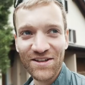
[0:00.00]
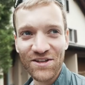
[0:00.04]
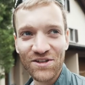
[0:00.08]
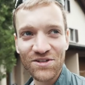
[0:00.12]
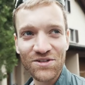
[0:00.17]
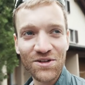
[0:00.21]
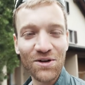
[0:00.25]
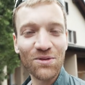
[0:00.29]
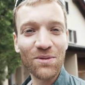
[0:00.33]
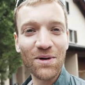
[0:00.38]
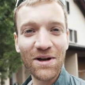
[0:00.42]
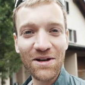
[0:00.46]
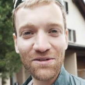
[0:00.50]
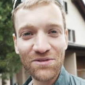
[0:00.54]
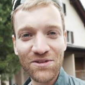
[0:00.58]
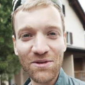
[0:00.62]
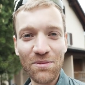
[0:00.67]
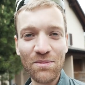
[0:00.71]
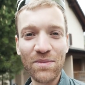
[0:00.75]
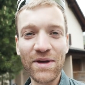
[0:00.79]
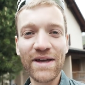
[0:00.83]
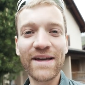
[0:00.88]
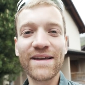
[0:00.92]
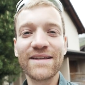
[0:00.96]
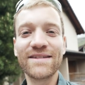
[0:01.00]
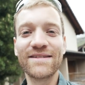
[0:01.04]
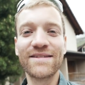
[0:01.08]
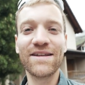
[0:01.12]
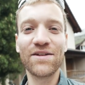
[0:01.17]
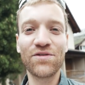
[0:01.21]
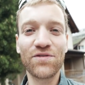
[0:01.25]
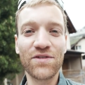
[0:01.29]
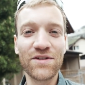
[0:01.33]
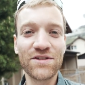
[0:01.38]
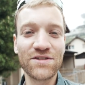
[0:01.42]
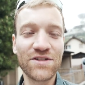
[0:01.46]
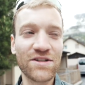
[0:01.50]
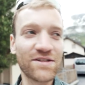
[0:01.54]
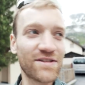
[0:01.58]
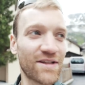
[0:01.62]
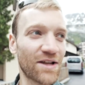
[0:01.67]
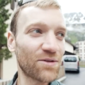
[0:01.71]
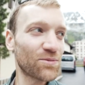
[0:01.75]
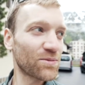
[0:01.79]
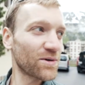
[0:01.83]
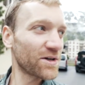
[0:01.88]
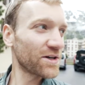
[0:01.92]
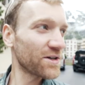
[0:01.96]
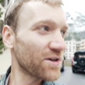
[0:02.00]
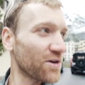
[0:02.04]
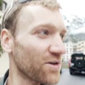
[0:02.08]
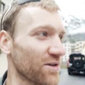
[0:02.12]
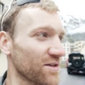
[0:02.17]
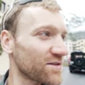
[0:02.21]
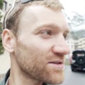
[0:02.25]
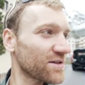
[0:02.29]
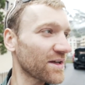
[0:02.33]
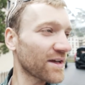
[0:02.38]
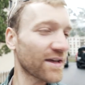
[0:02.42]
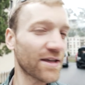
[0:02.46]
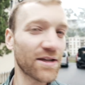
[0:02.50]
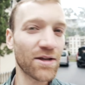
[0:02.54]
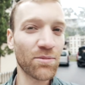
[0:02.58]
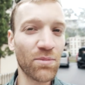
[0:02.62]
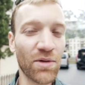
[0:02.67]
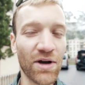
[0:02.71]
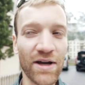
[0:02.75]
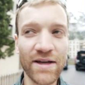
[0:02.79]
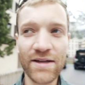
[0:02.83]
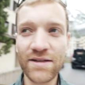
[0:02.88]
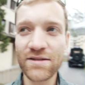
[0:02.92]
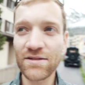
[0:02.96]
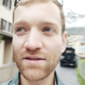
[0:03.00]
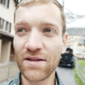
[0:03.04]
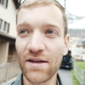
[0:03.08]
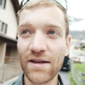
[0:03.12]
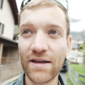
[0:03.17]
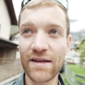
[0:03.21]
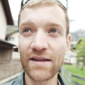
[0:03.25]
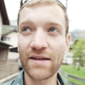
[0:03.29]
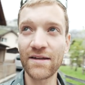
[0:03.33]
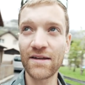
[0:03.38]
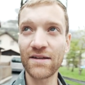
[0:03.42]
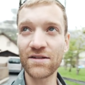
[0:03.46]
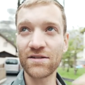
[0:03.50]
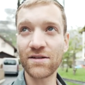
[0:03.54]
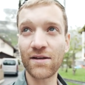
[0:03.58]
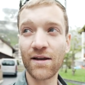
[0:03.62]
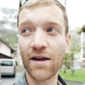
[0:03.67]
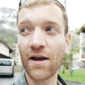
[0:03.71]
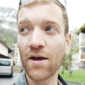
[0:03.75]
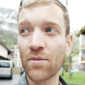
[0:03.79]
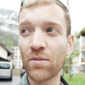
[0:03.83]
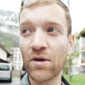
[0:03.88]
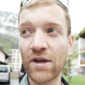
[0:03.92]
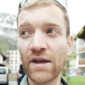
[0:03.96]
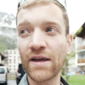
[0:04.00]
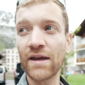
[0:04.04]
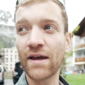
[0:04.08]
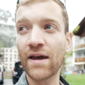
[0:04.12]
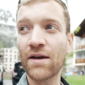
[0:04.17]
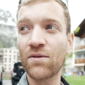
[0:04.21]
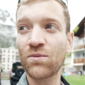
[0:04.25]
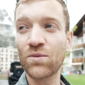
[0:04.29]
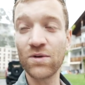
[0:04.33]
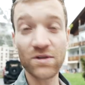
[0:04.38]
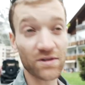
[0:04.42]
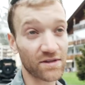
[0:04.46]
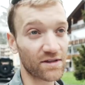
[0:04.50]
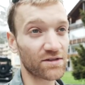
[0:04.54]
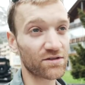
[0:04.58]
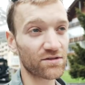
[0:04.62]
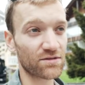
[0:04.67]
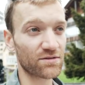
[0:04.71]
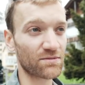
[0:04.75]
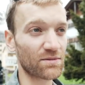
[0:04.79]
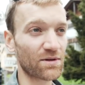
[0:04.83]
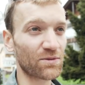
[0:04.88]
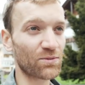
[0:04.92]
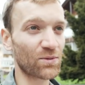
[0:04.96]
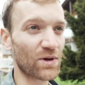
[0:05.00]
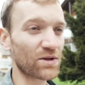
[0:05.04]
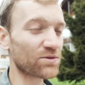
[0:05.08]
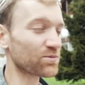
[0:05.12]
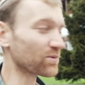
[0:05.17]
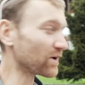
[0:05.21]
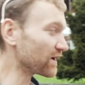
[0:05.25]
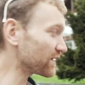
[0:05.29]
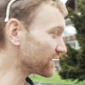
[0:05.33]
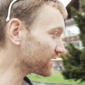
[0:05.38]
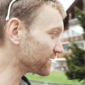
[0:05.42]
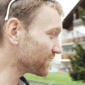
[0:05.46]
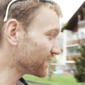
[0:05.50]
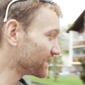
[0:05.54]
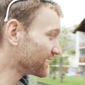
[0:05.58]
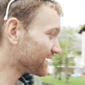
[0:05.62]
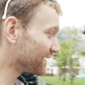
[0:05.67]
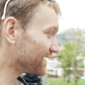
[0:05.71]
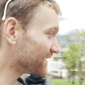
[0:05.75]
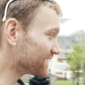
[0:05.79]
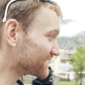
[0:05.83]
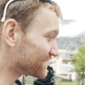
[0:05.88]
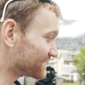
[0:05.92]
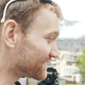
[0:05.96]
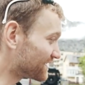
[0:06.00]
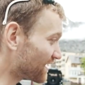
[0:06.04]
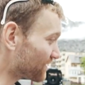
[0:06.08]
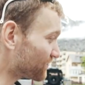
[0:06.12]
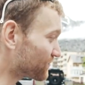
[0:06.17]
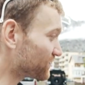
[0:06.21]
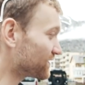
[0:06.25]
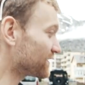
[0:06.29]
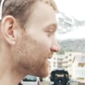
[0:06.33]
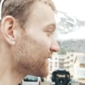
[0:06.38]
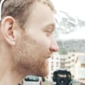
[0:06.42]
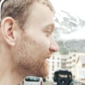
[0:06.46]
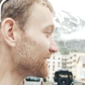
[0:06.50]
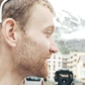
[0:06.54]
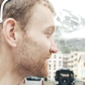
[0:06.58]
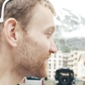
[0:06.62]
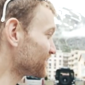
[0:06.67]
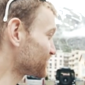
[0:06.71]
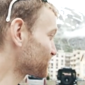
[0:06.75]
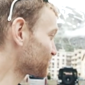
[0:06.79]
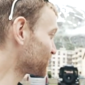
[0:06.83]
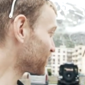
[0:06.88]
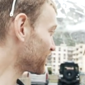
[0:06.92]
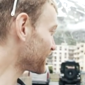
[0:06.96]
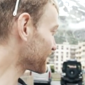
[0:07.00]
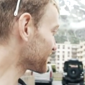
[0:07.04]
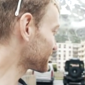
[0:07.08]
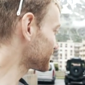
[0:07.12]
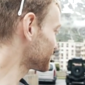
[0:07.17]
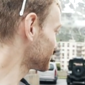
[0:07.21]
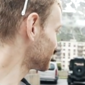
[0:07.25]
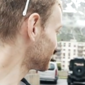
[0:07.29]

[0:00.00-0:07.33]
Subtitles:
So one of the biggest differences that we're noticing in the bikes, in this climbing and with this wet weather, is definitely disc brakes,